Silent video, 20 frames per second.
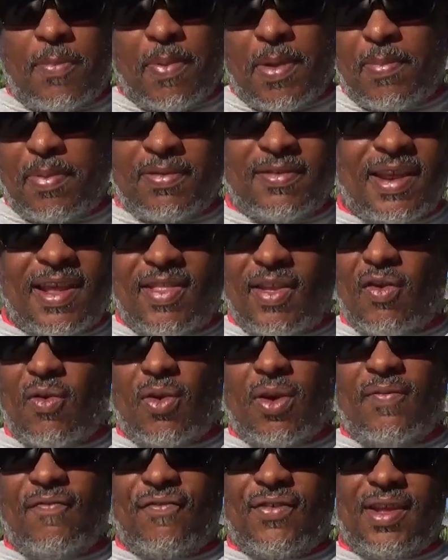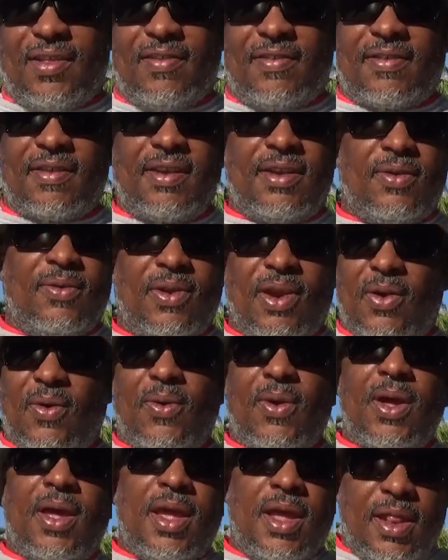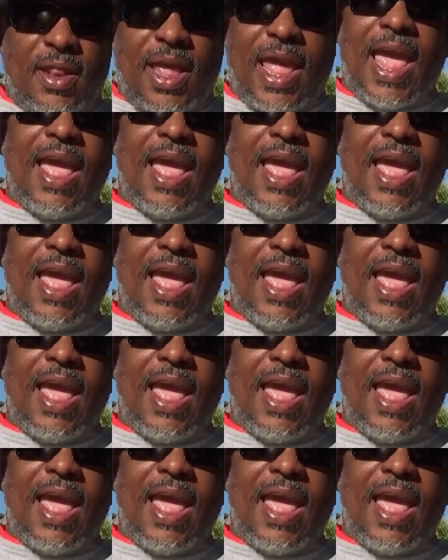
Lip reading: people say they're on the fence, you know, no, they